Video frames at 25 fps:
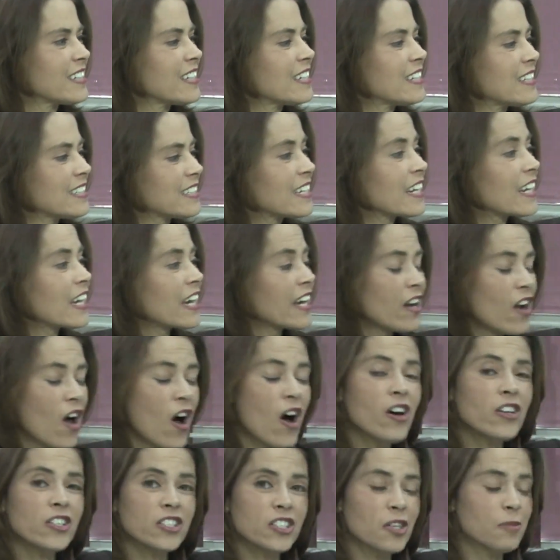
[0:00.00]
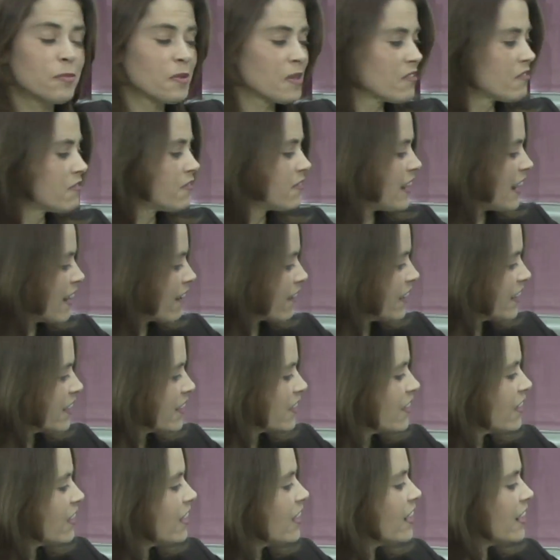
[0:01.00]
is it can also be very
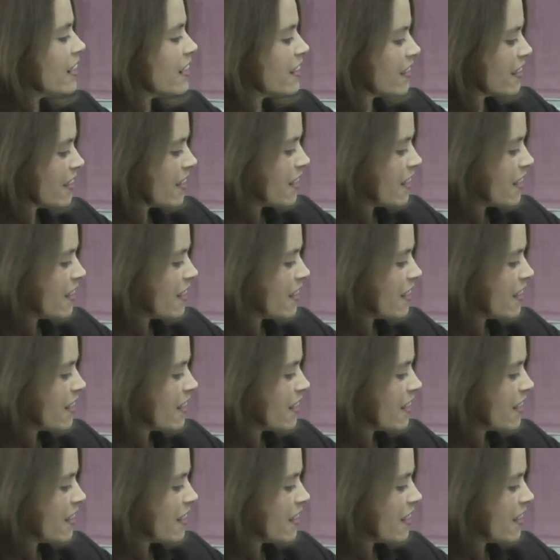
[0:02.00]
good